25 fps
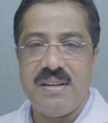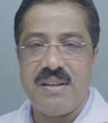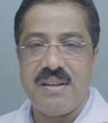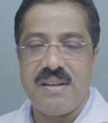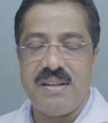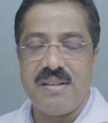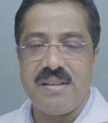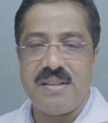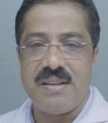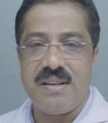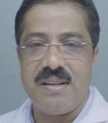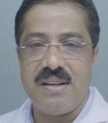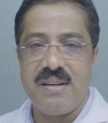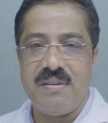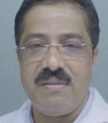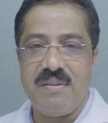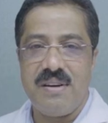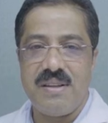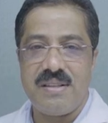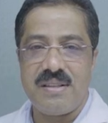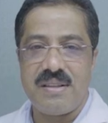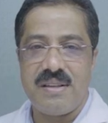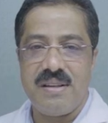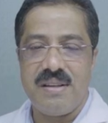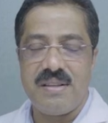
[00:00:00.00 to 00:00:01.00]
consultant
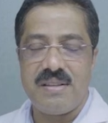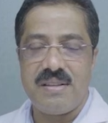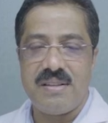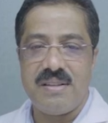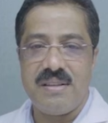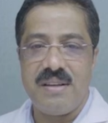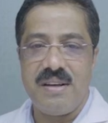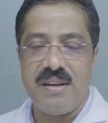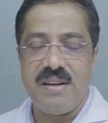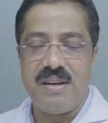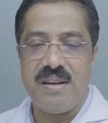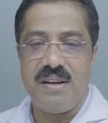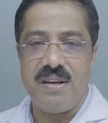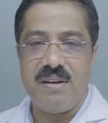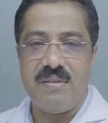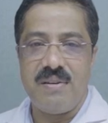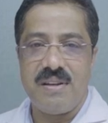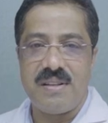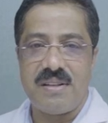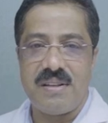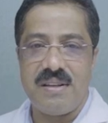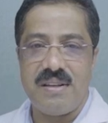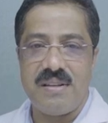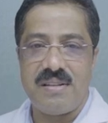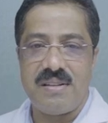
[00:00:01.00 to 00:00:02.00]
vascular and
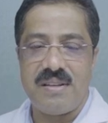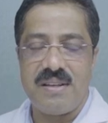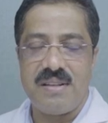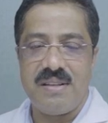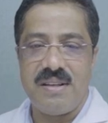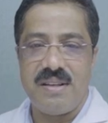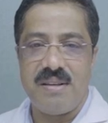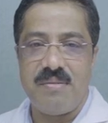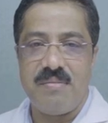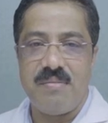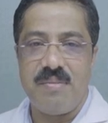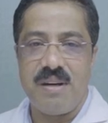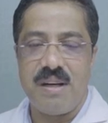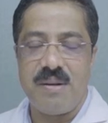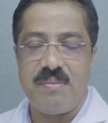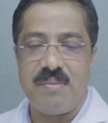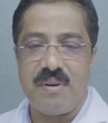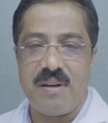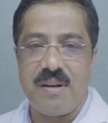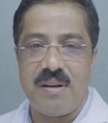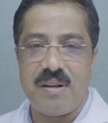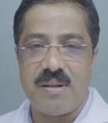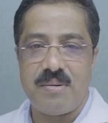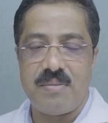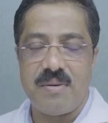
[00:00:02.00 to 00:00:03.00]
endovascular surgeon,
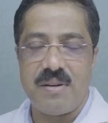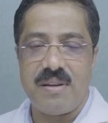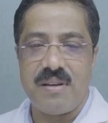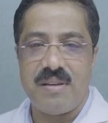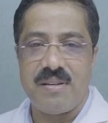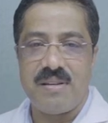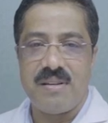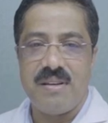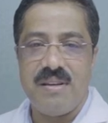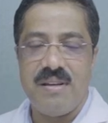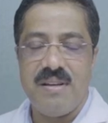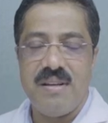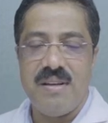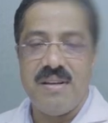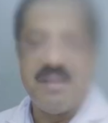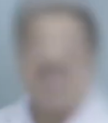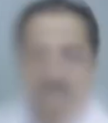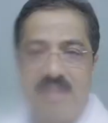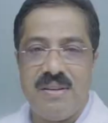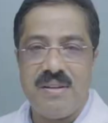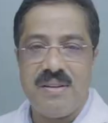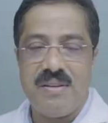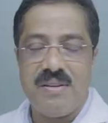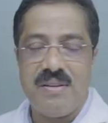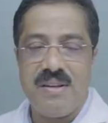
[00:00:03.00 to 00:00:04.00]
Manipal Hospitals.
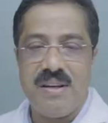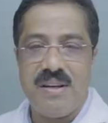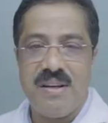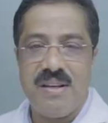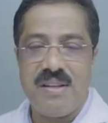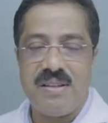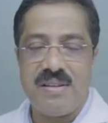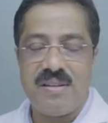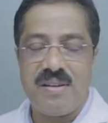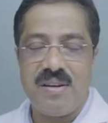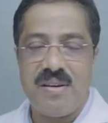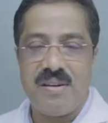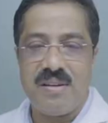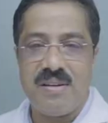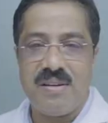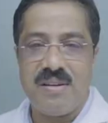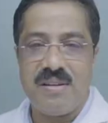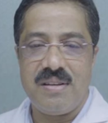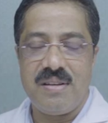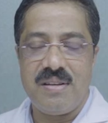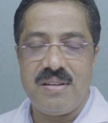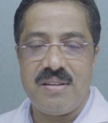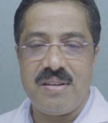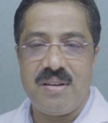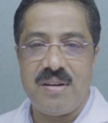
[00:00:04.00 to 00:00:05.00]
Today, let's talk,
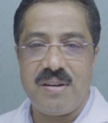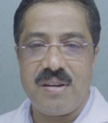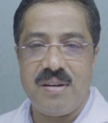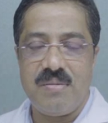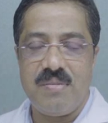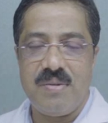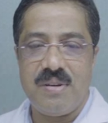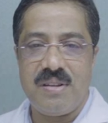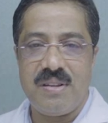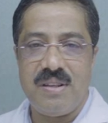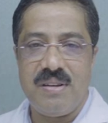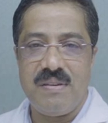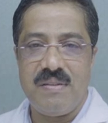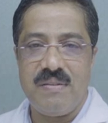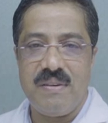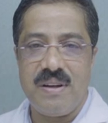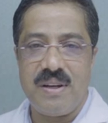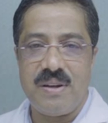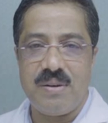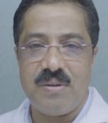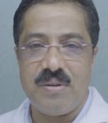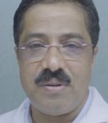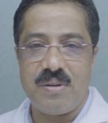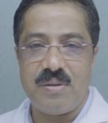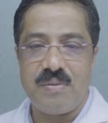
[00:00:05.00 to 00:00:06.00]
uh, talk about the
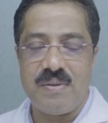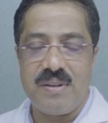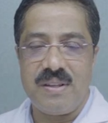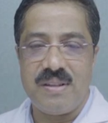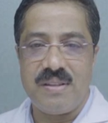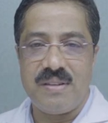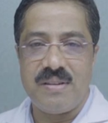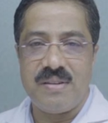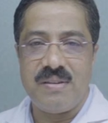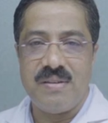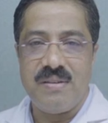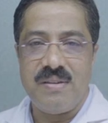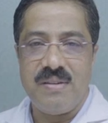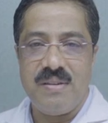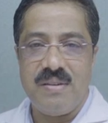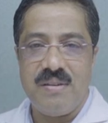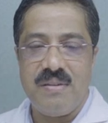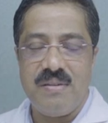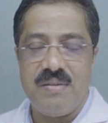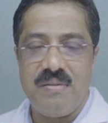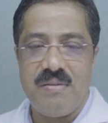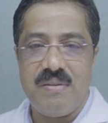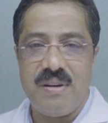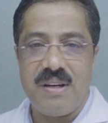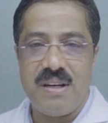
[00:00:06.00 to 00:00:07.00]
varicose veins.
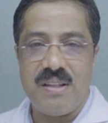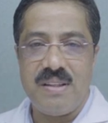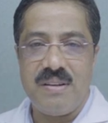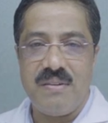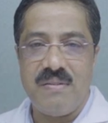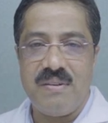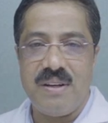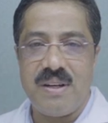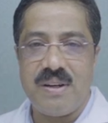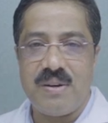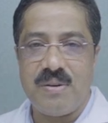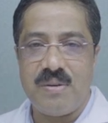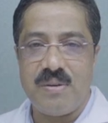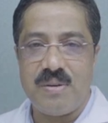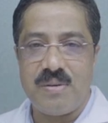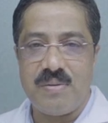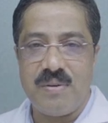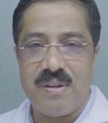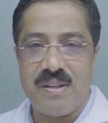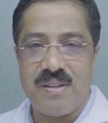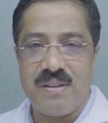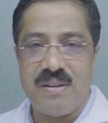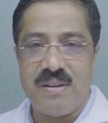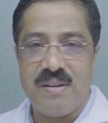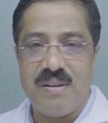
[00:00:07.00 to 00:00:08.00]
What are the
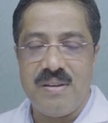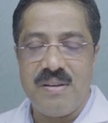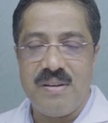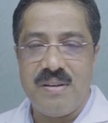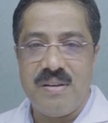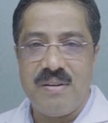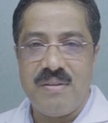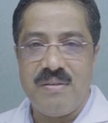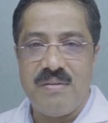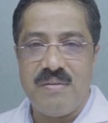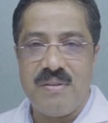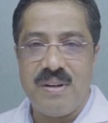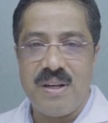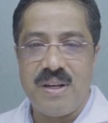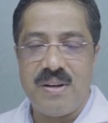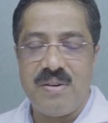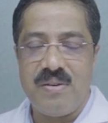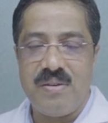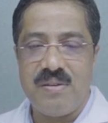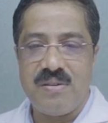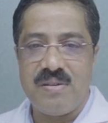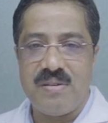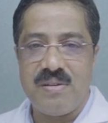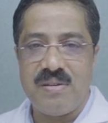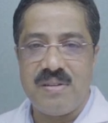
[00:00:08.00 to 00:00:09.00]
varicose veins?
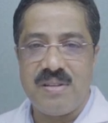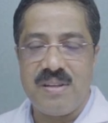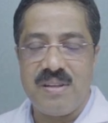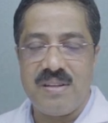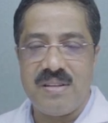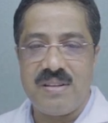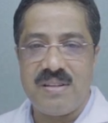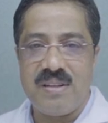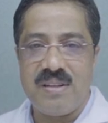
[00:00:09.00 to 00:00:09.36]
Varicose veins are